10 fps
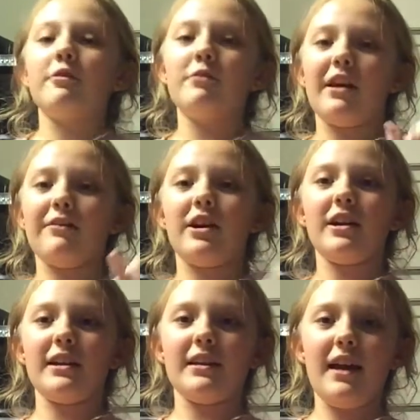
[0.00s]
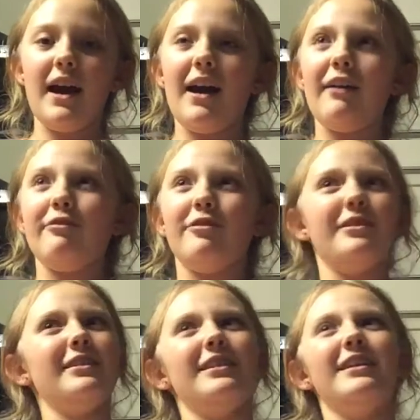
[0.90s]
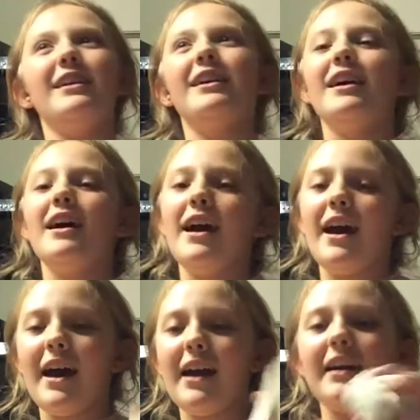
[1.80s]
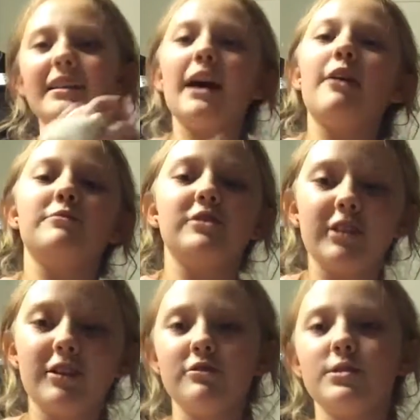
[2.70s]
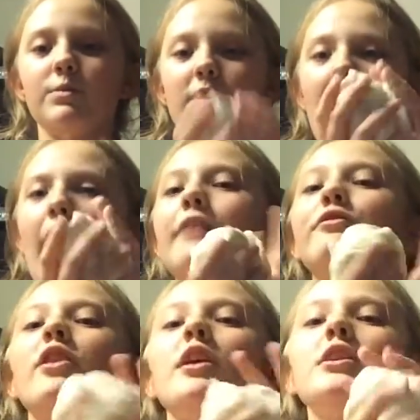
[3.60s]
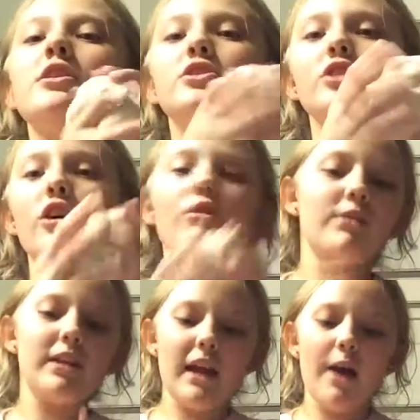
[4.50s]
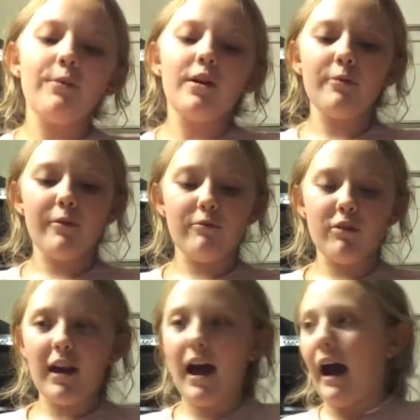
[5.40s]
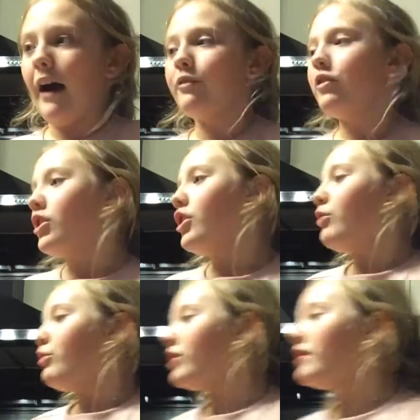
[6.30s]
we have cut it in half. And now I'm just gonna use 1/2. So now with 1/2, we're